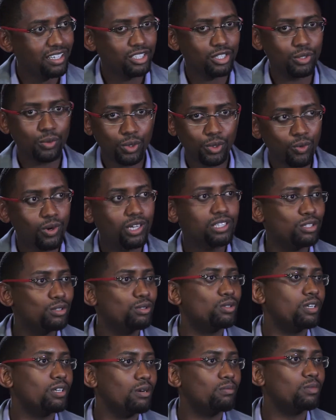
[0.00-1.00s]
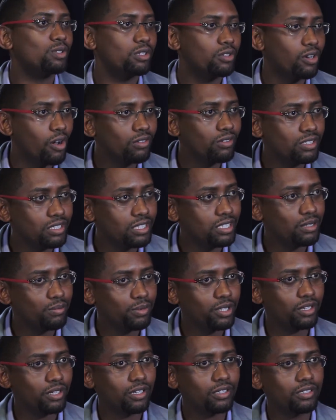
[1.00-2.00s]
So we wanted to come to the continent
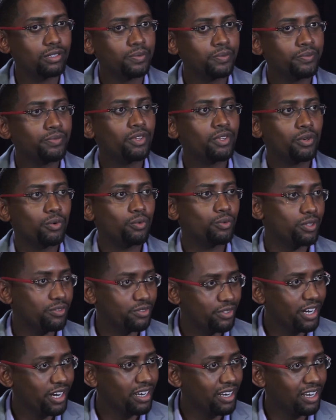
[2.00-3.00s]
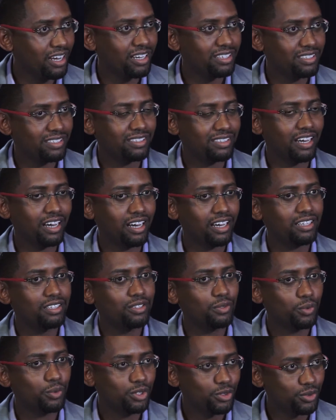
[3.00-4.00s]
because we've realized that
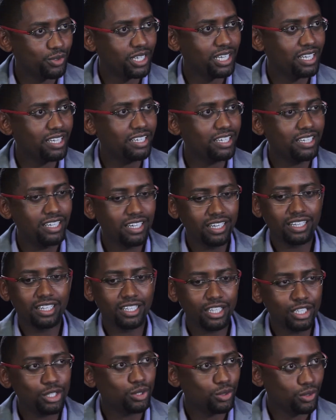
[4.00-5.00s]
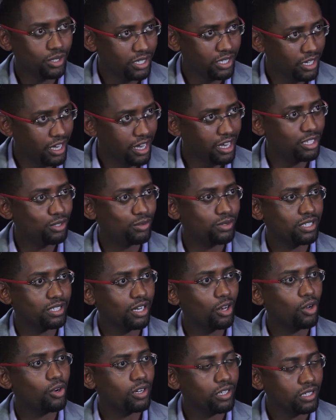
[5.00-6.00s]
we really need to engage with the
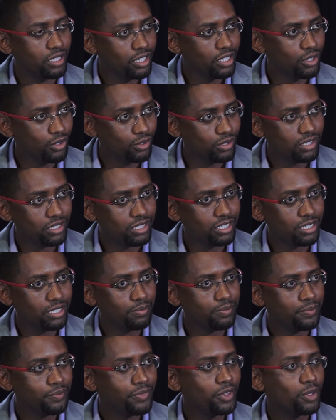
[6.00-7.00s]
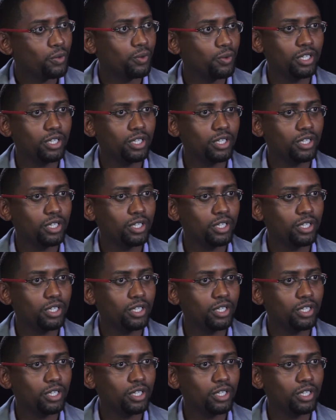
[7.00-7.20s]
local ecosystem.